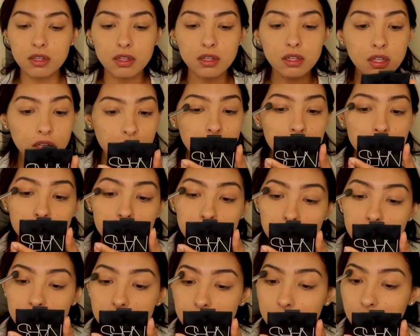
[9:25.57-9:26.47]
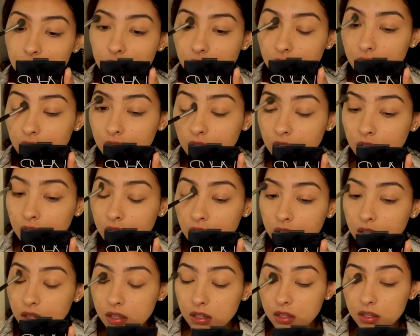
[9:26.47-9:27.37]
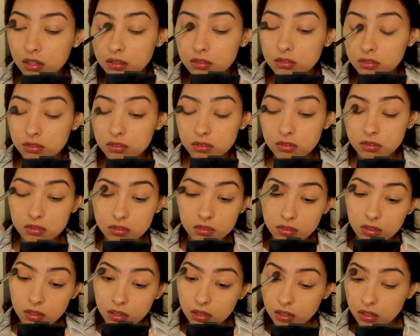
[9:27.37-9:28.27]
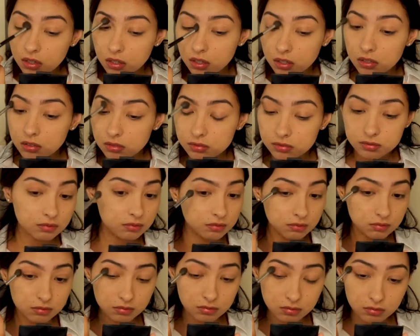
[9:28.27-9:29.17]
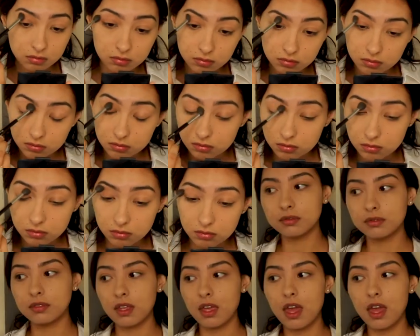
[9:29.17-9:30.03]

I